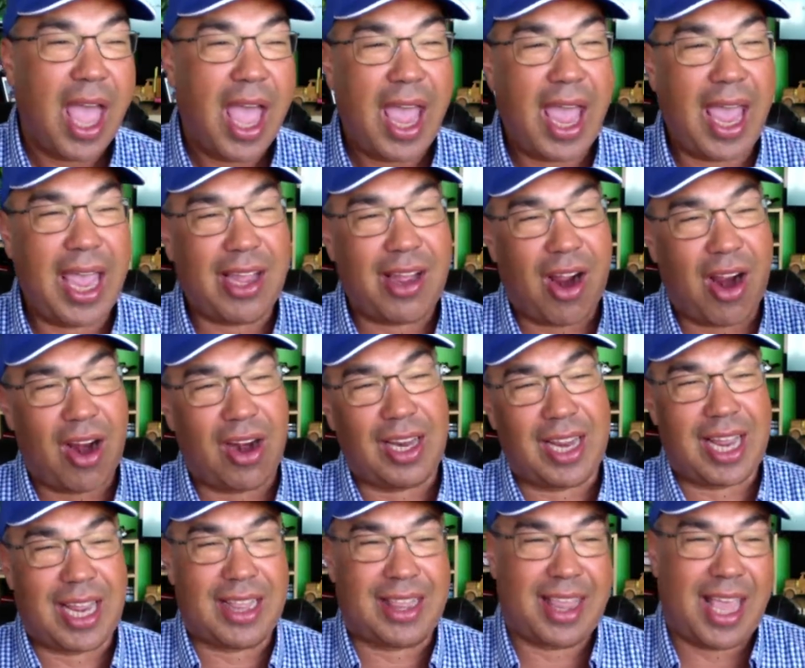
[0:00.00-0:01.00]
Hey,
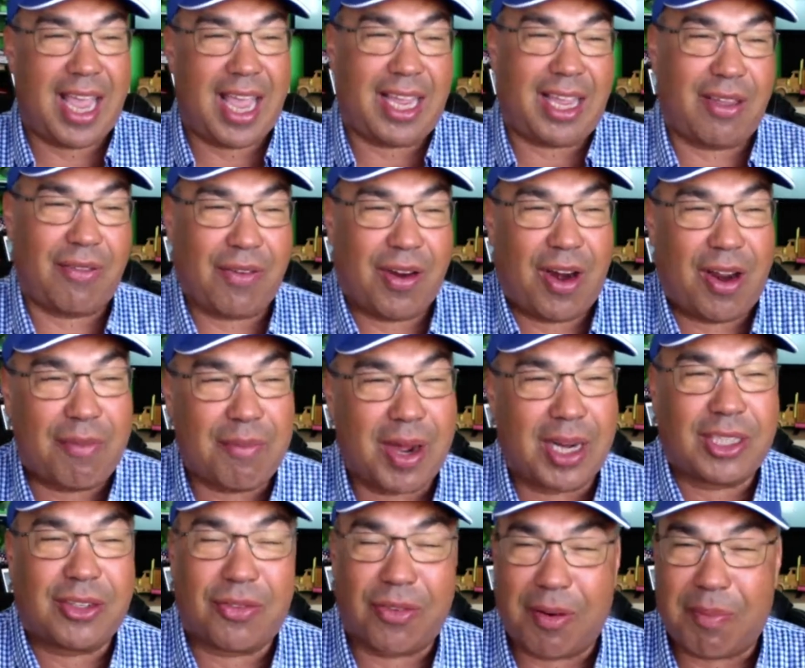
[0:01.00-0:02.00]
Carlene, thank you very
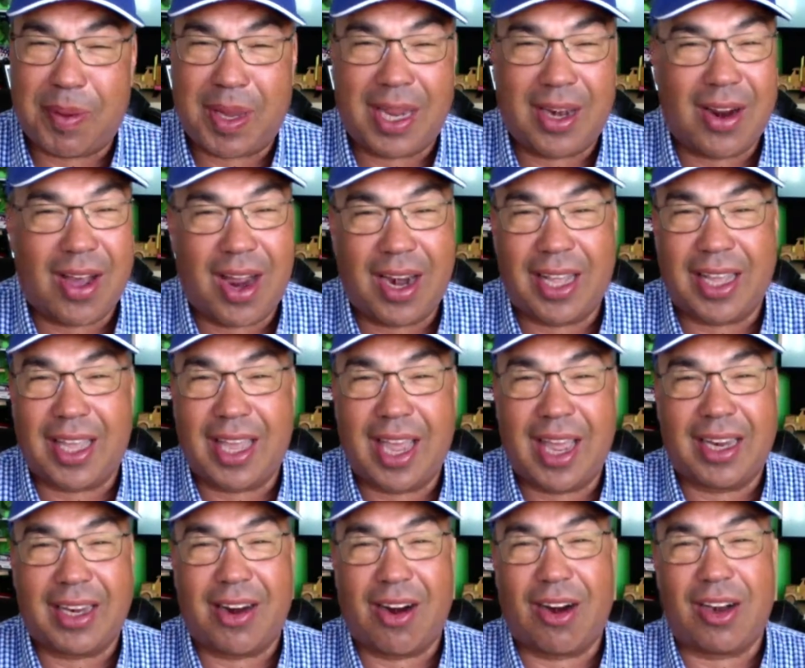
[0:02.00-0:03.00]
much for being on
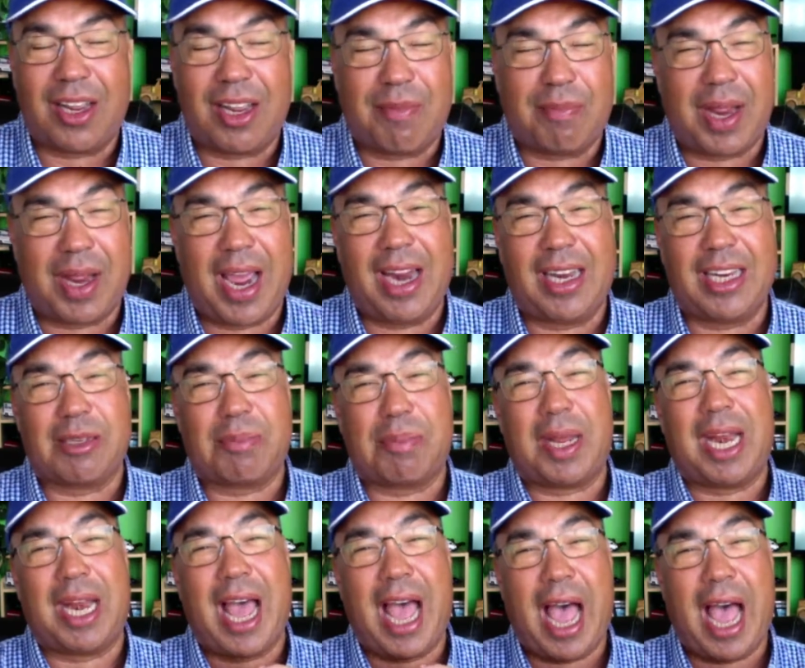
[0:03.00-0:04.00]
again. Carlene Bland has
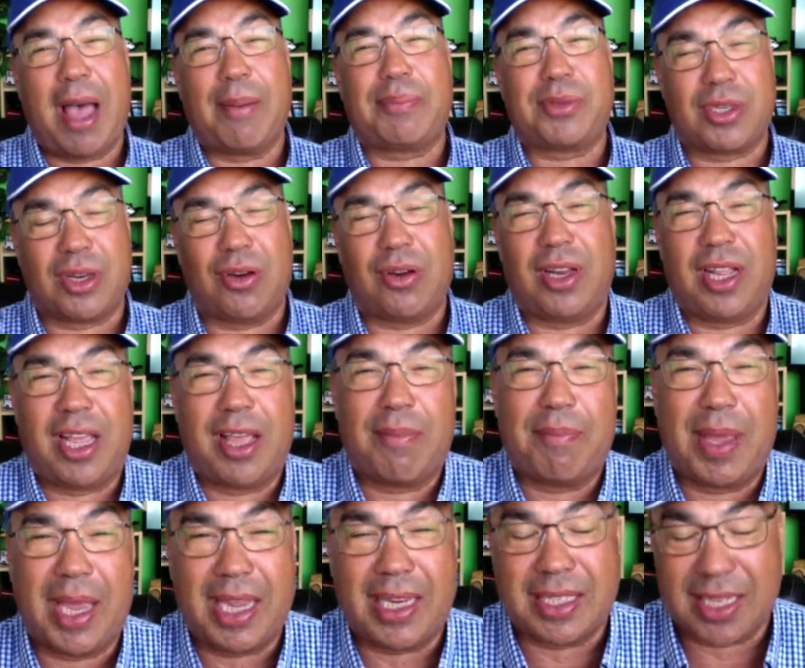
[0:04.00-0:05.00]
been absolutely
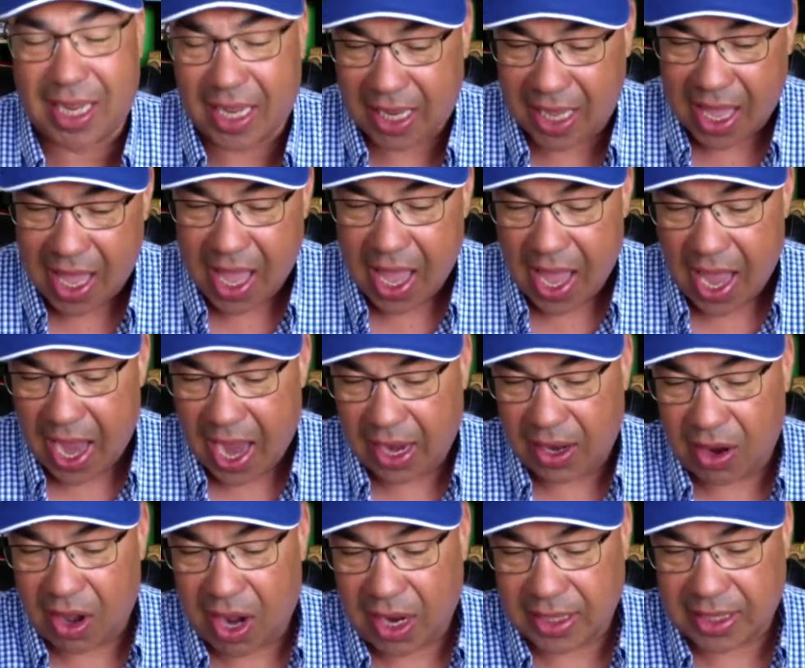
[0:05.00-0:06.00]
amazing
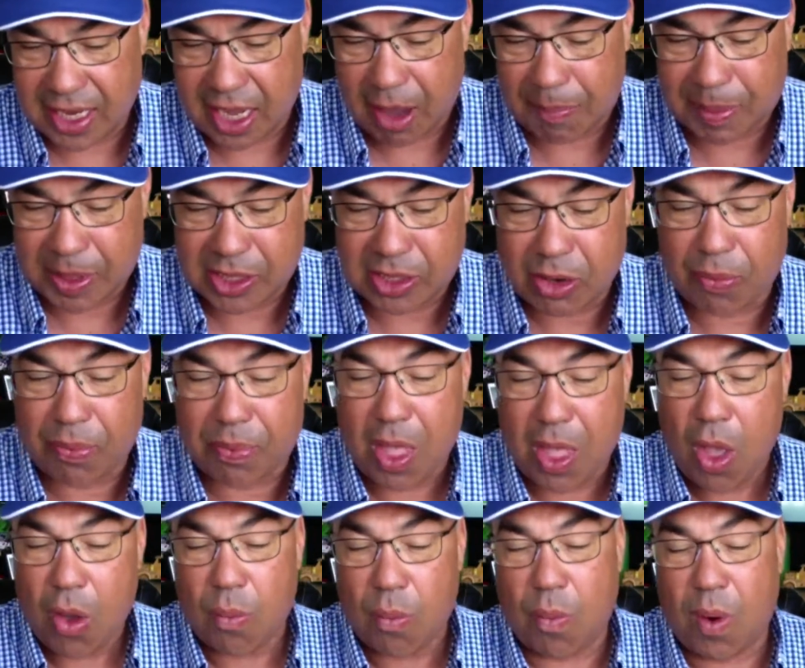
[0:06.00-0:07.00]
and on to help us. So
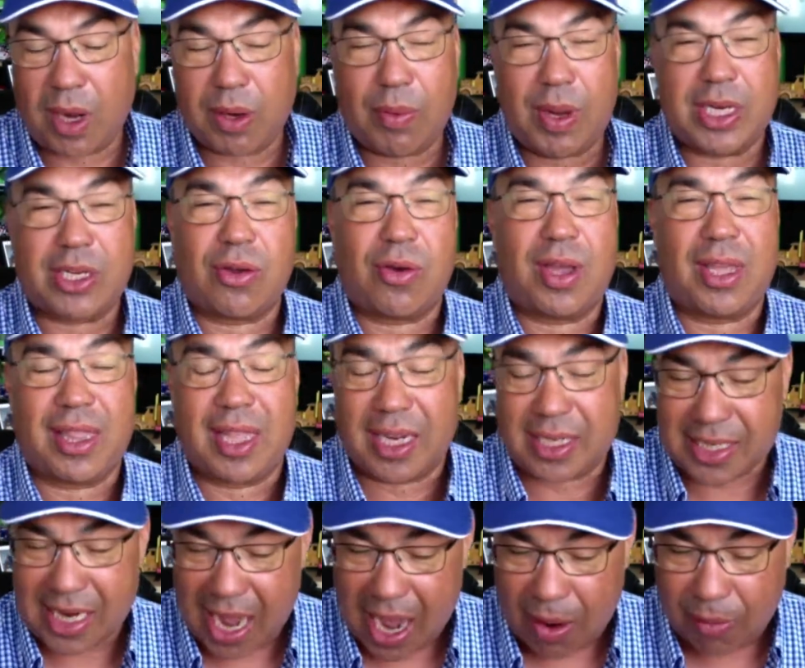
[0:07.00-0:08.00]
what are we doing
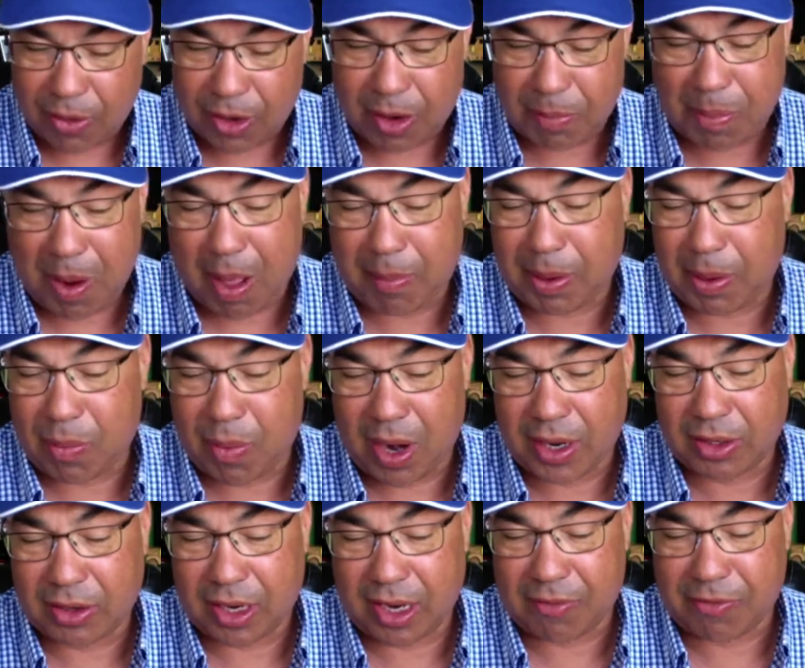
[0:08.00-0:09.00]
this hour? You're probably
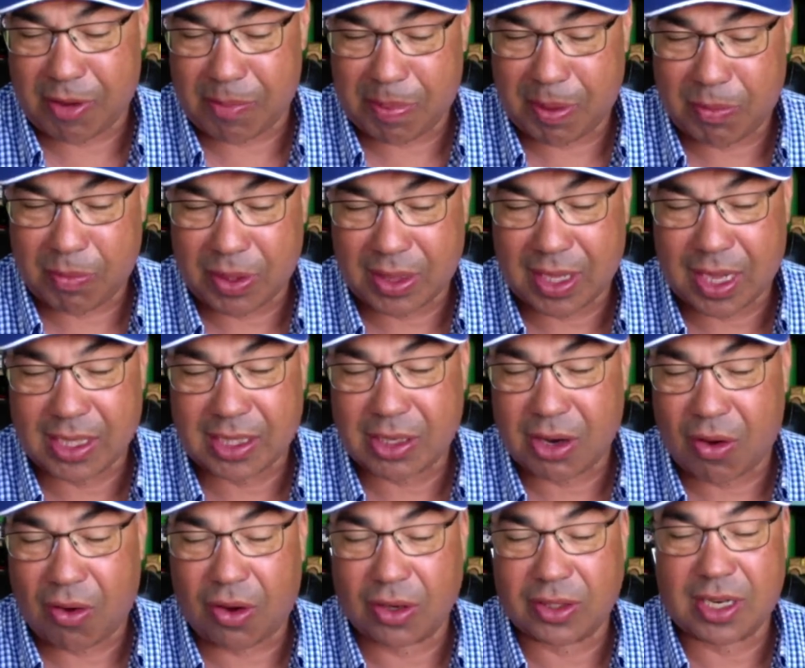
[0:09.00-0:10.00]
wondering, if you've been with us
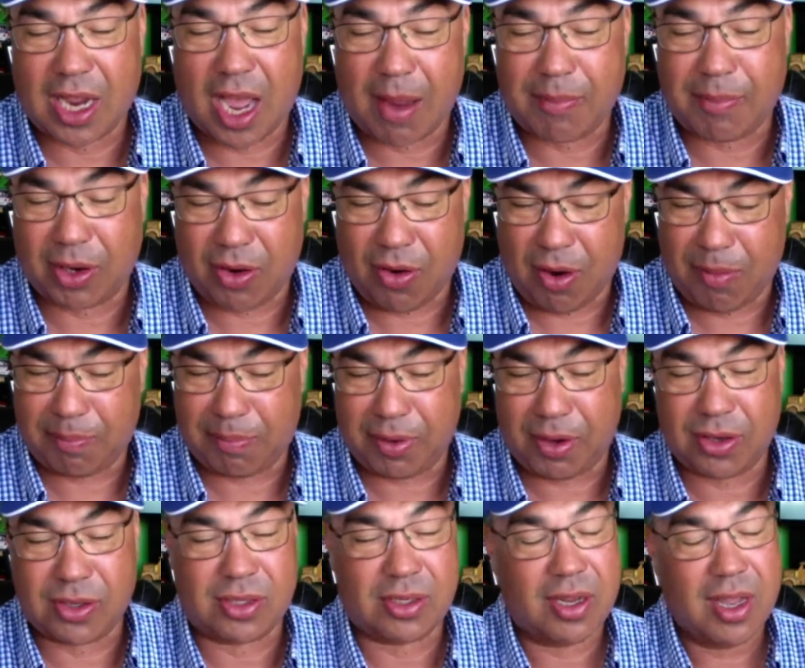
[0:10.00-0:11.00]
the whole time, you're going,
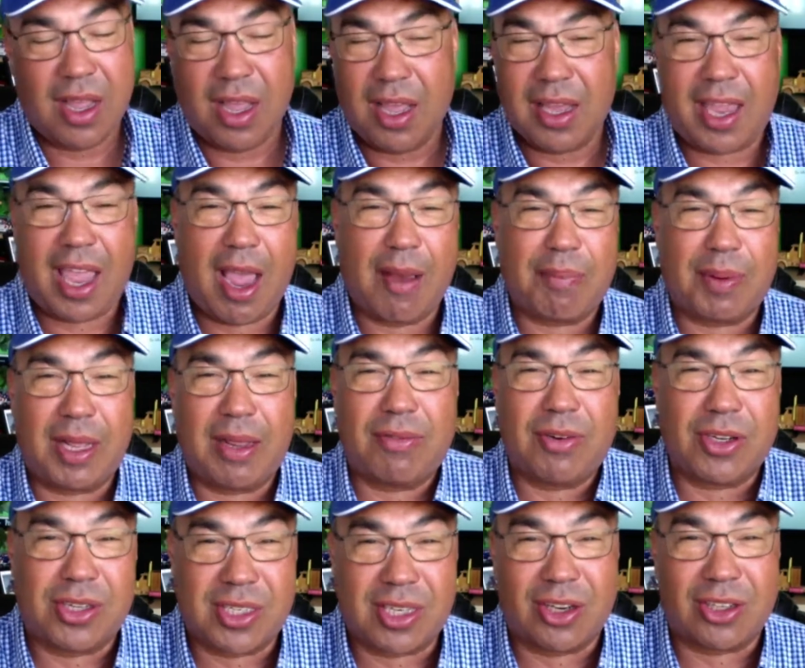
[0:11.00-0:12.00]
Bruce, can't believe
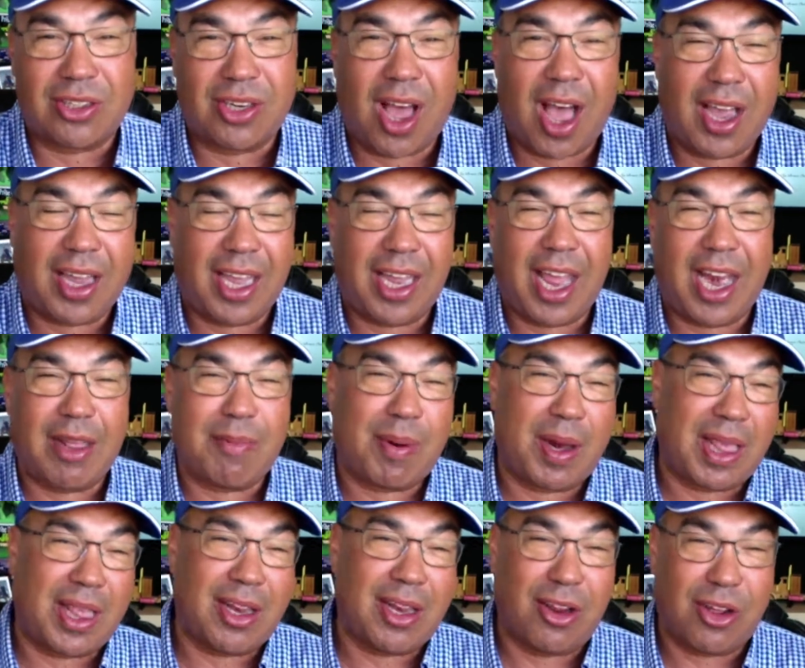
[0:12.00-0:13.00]
you're still talking.
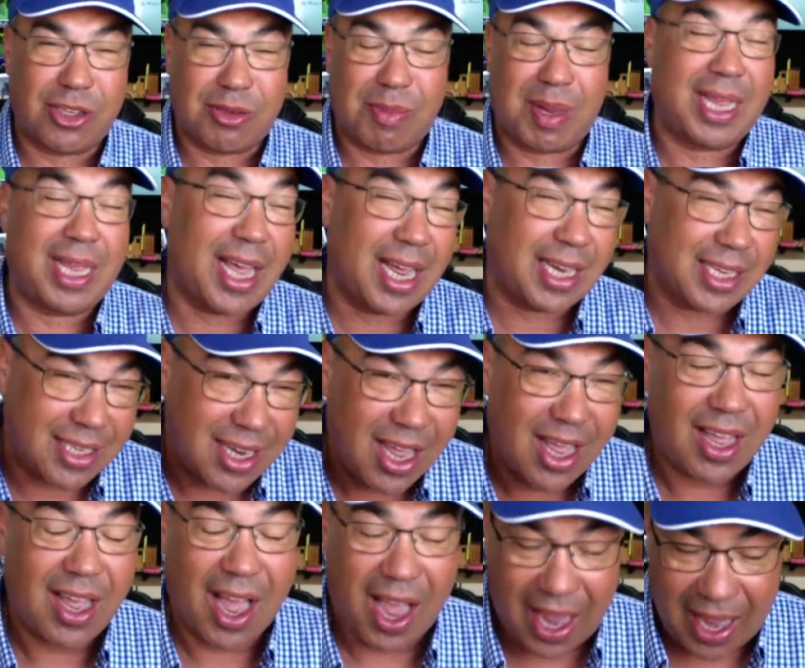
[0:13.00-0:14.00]
Anybody that knows me, yes,
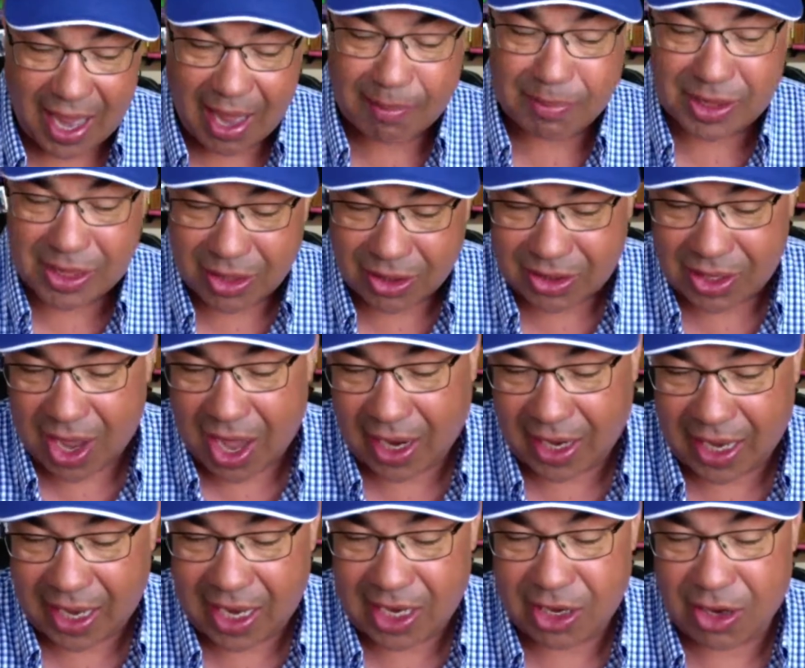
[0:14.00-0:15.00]
I am still
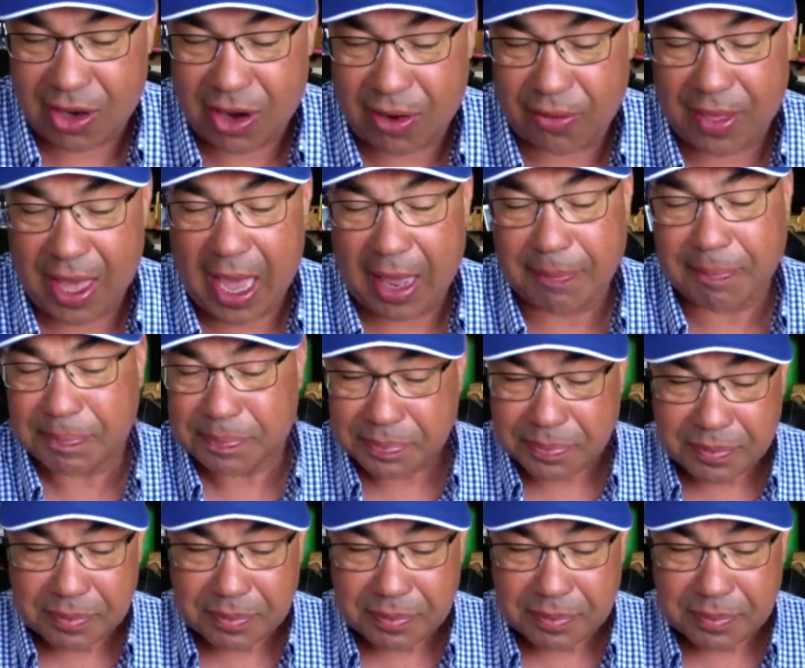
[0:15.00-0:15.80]
talking, and you know that.